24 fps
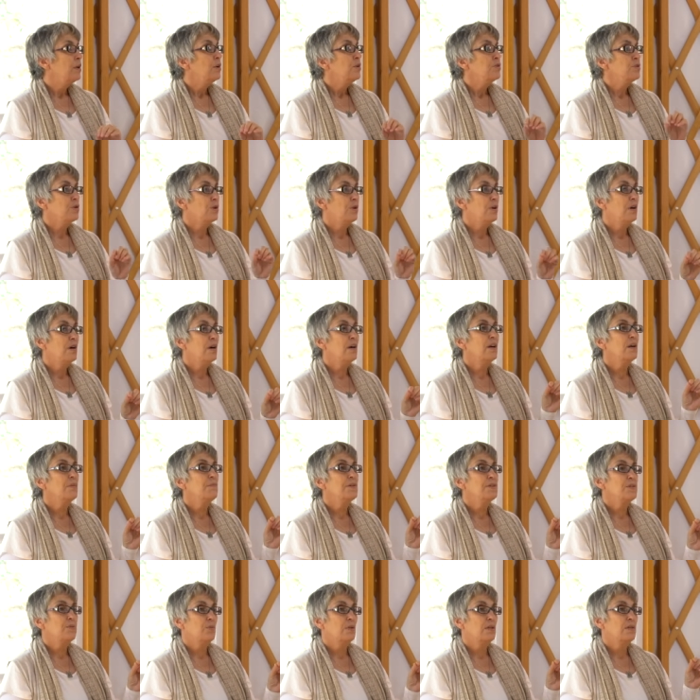So, harm
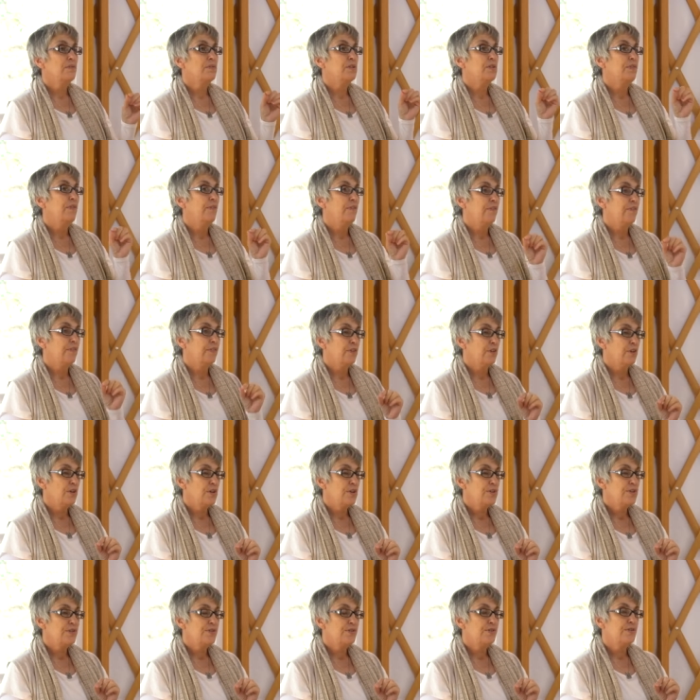is one of the
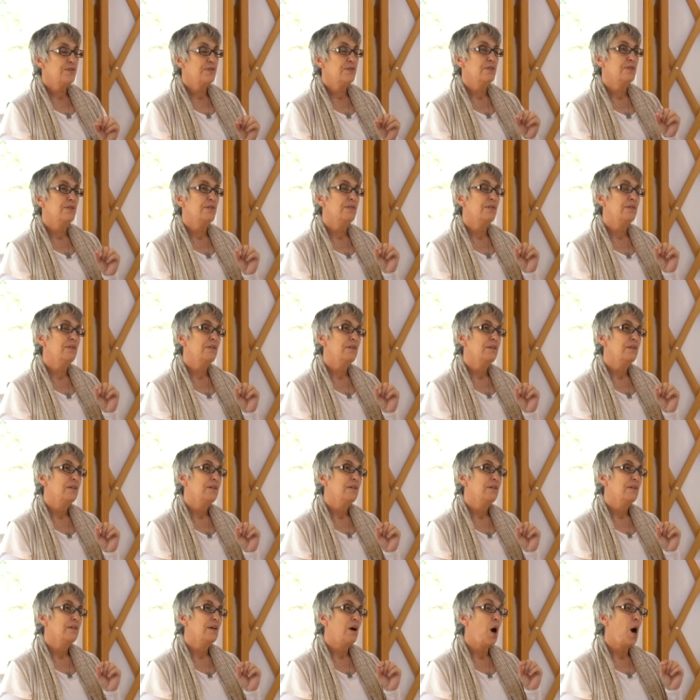first
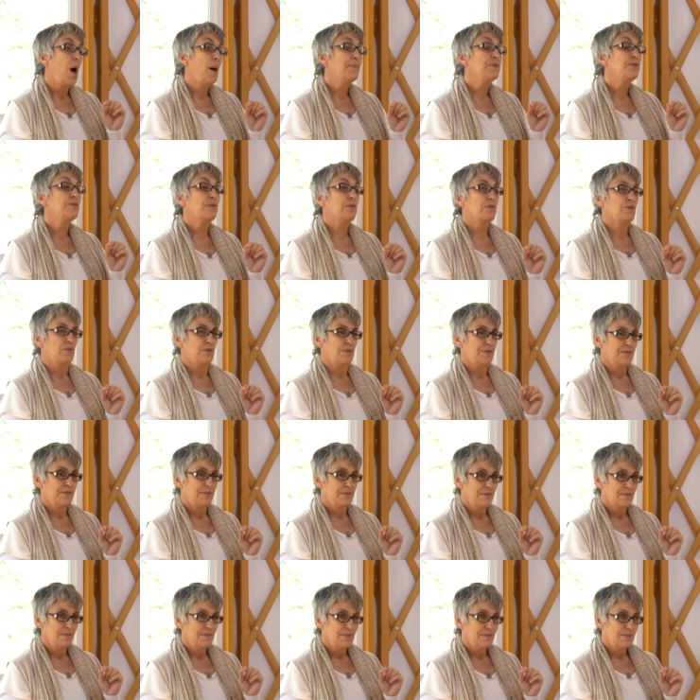obstacles
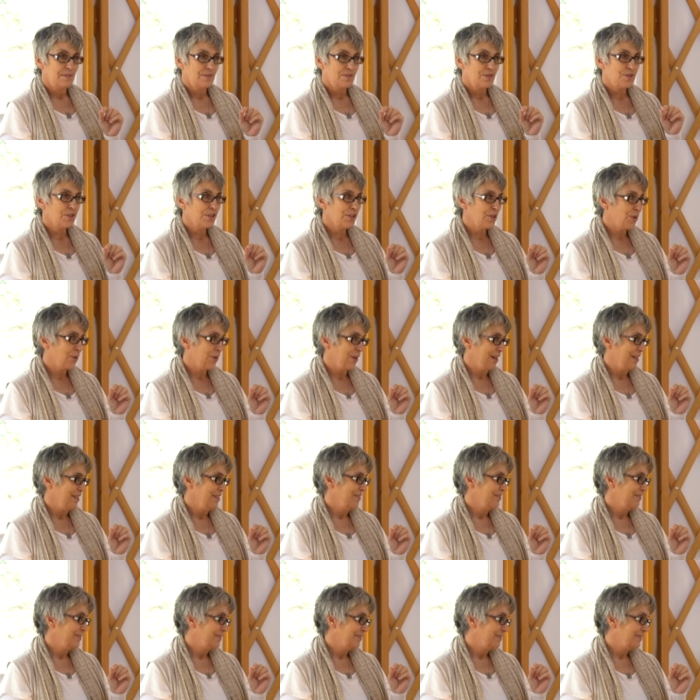to yoga.
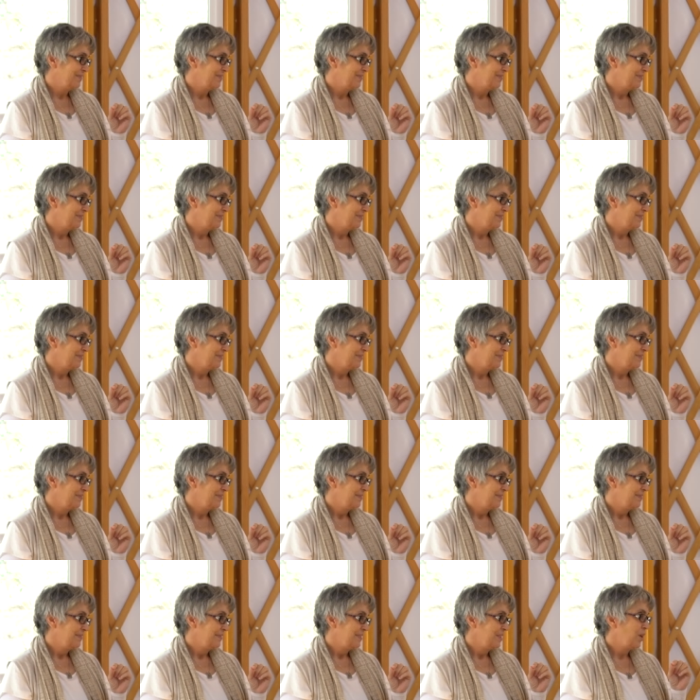
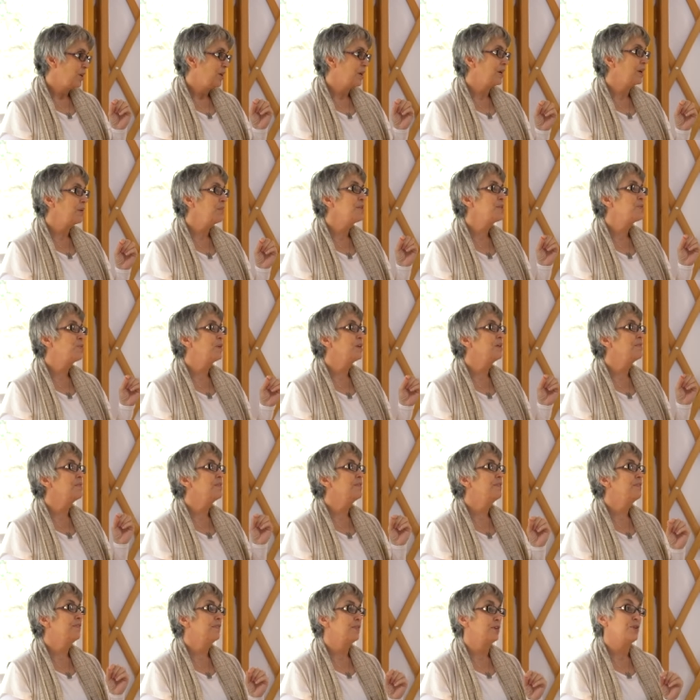Harm is one of the
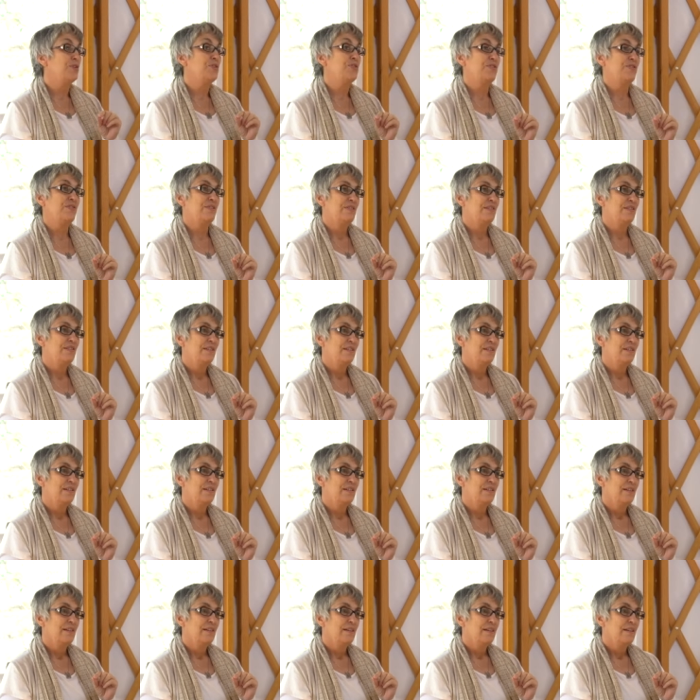first.
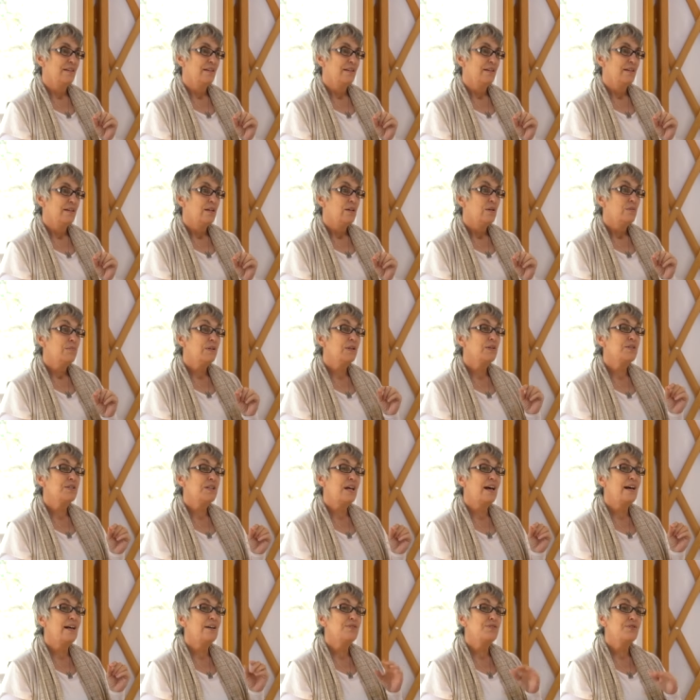Because
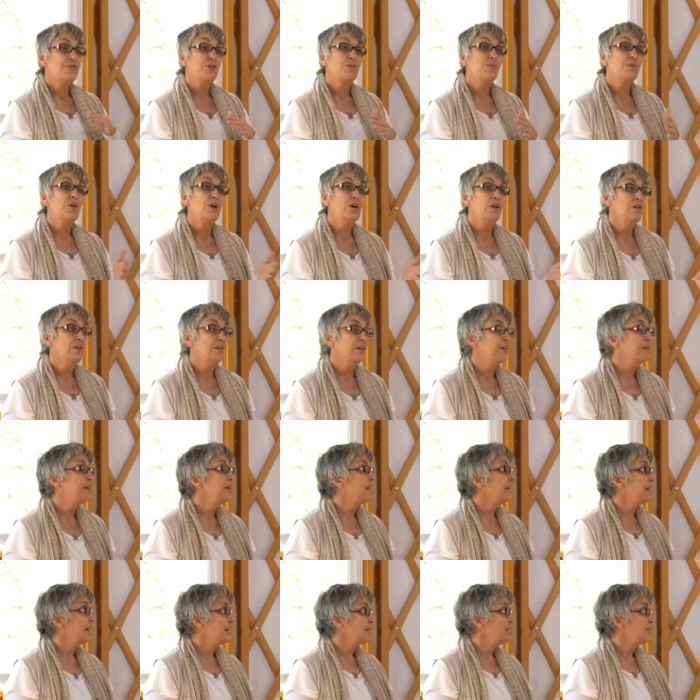as you're all
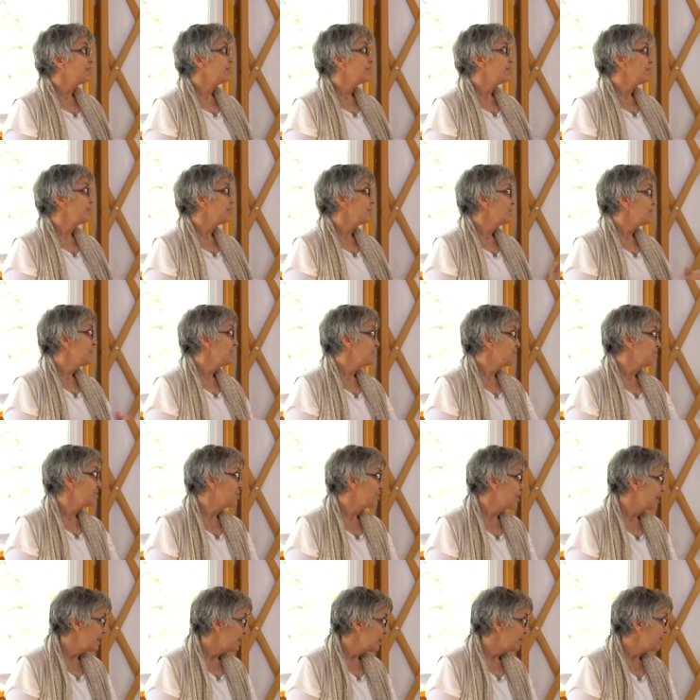learning in your yoga teacher
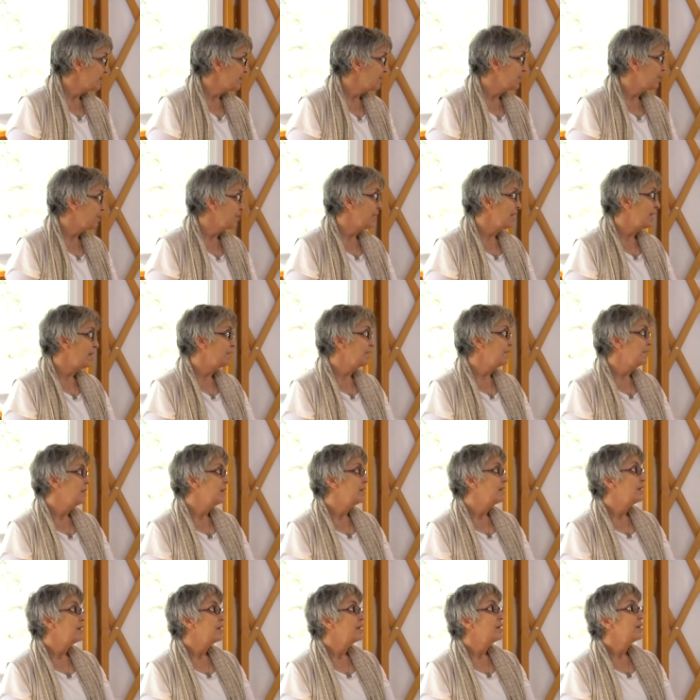training program,
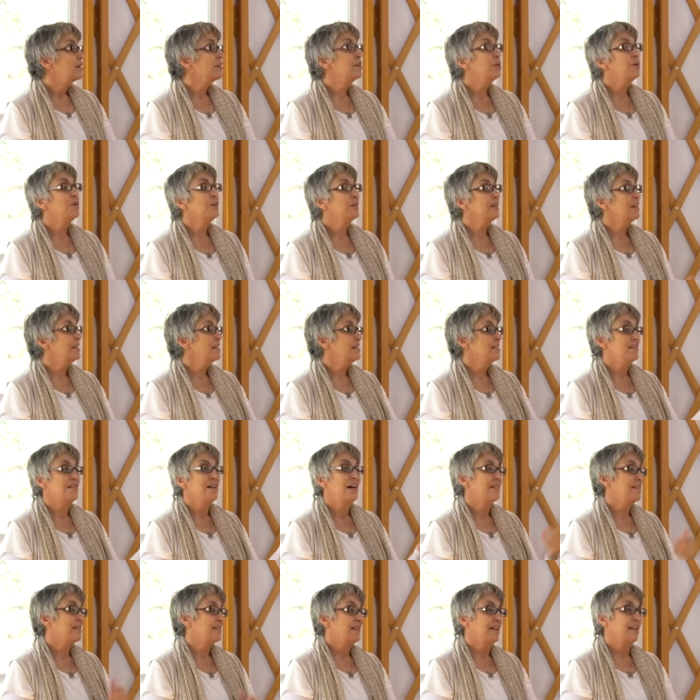yoga is
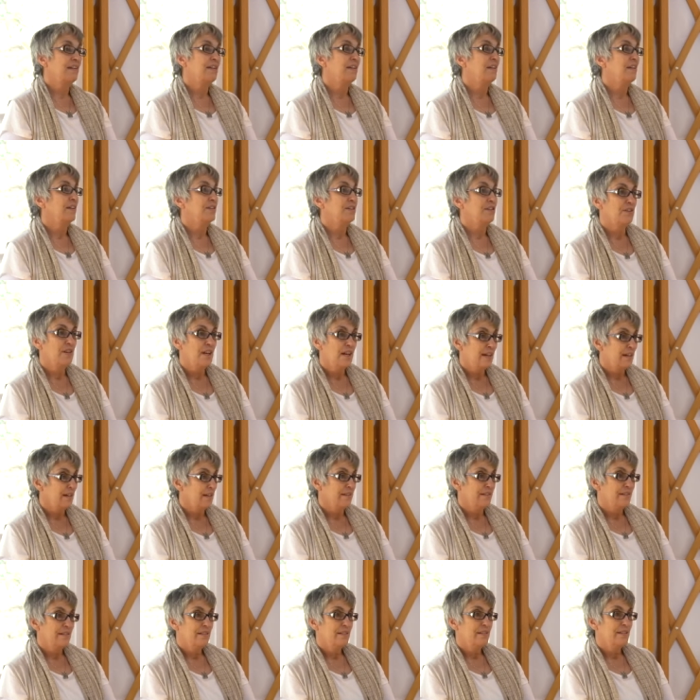not standing on your
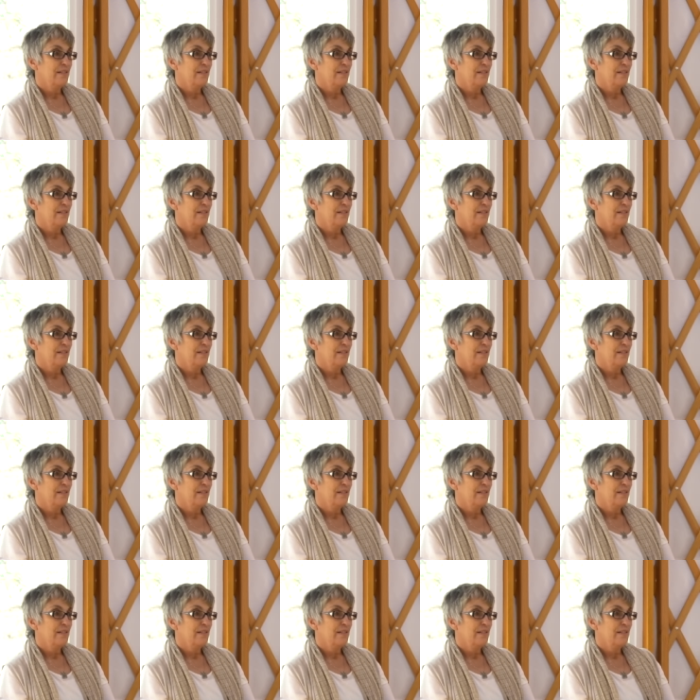head.